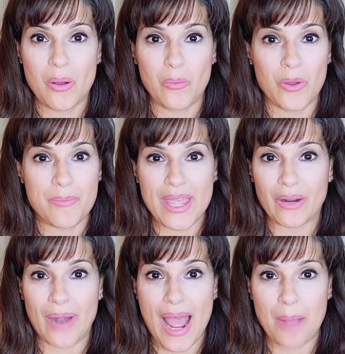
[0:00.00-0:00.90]
would make
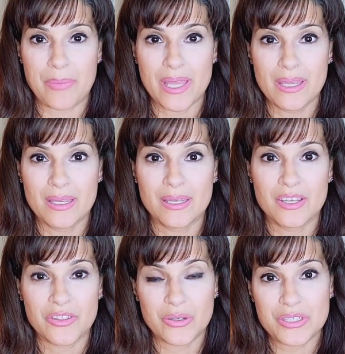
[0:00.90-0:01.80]
her happy,
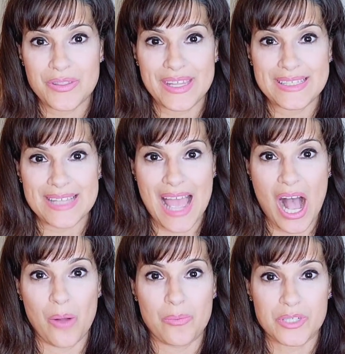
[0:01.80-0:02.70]
those are things that
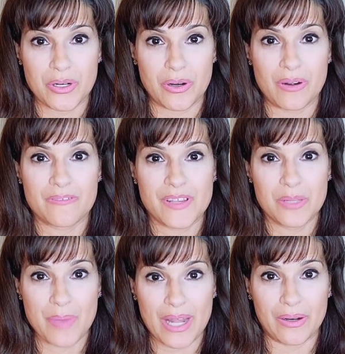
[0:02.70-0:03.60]
helped her
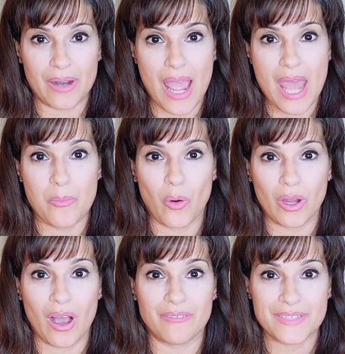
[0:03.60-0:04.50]
feel better and more
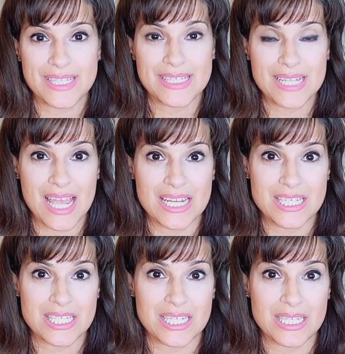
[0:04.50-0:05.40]
confident,
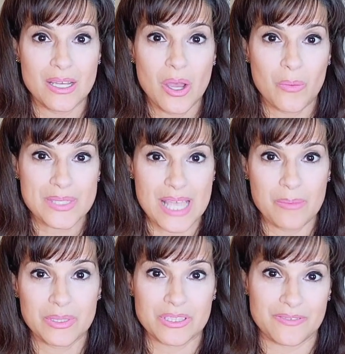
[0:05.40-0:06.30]
and she was
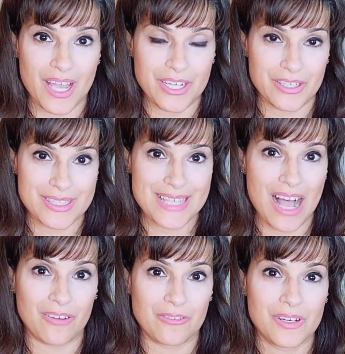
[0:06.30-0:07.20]
able to find
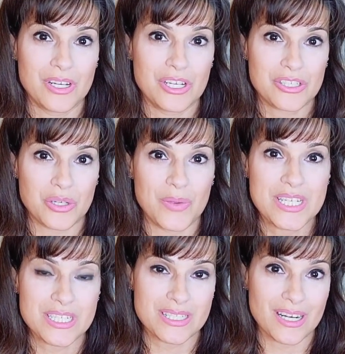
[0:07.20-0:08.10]
herself. So when
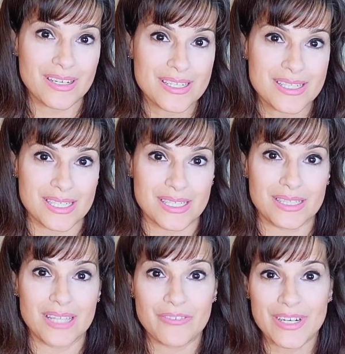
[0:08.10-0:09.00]
she started to
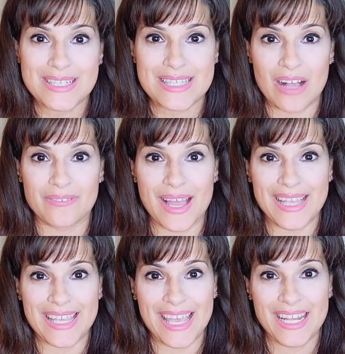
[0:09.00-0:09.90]
love herself
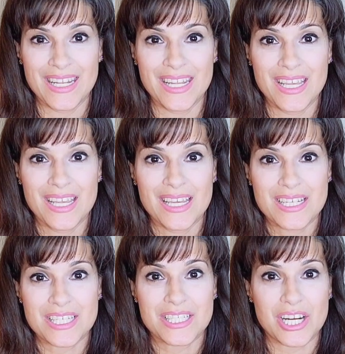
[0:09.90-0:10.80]
again,
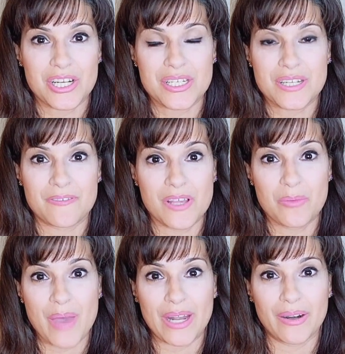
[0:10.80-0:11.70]
she started to feel
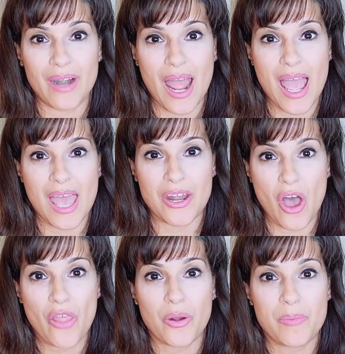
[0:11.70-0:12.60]
better, and
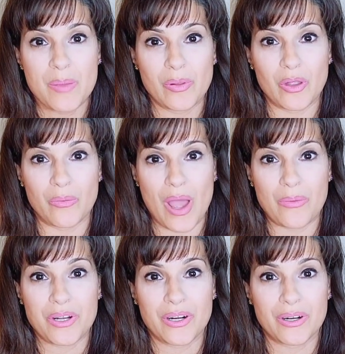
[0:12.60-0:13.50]
other people
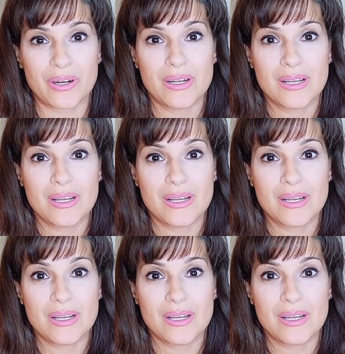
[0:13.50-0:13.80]
around her